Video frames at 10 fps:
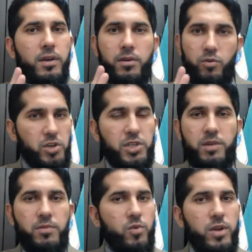question
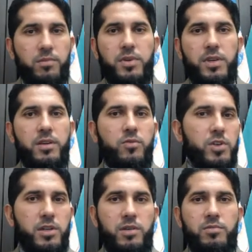number one B,
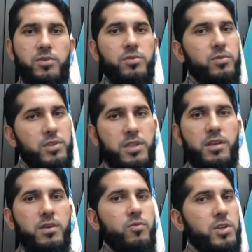question number two
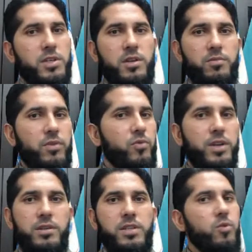C, question number three
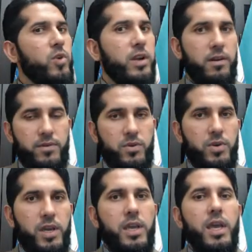D, whatever.
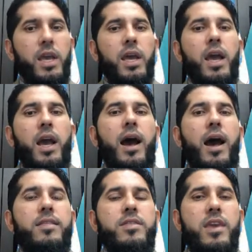Okay,
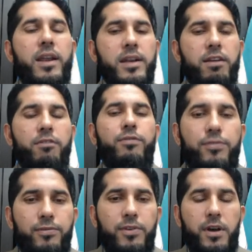at the end of
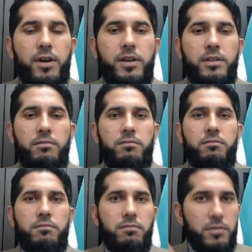
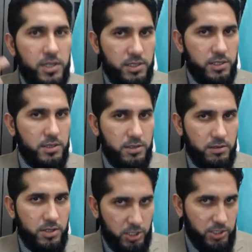
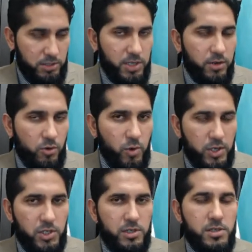these 10
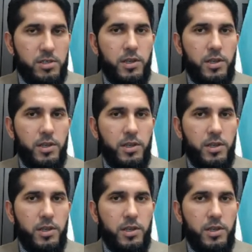questions,